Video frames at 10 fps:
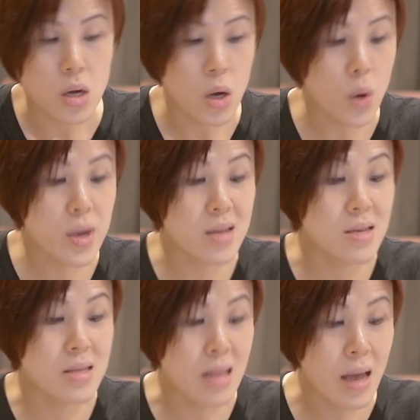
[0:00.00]
Okay,
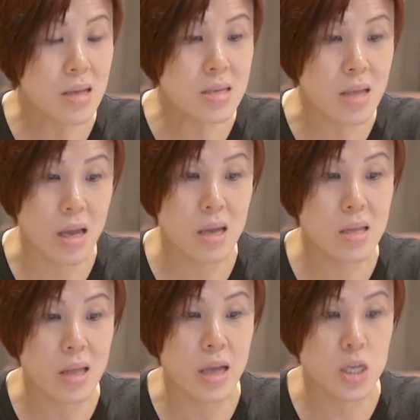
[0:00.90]
the next thing
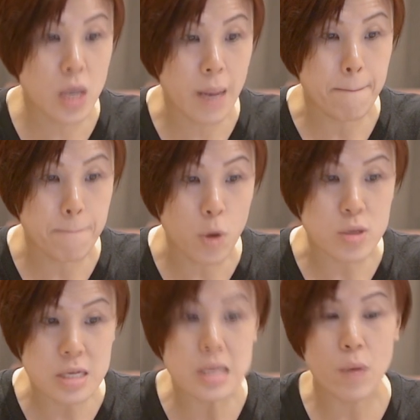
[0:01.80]
that is
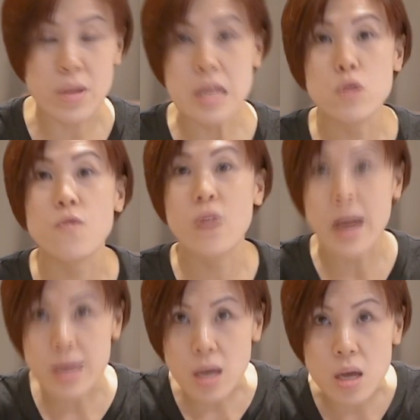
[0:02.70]
important that we need to
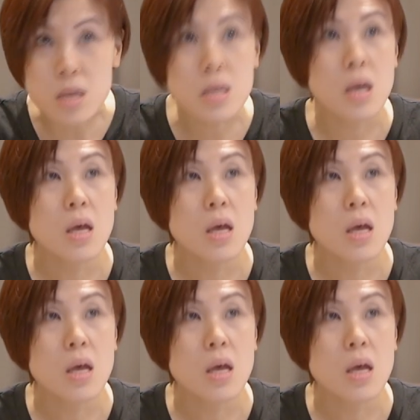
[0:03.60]
find is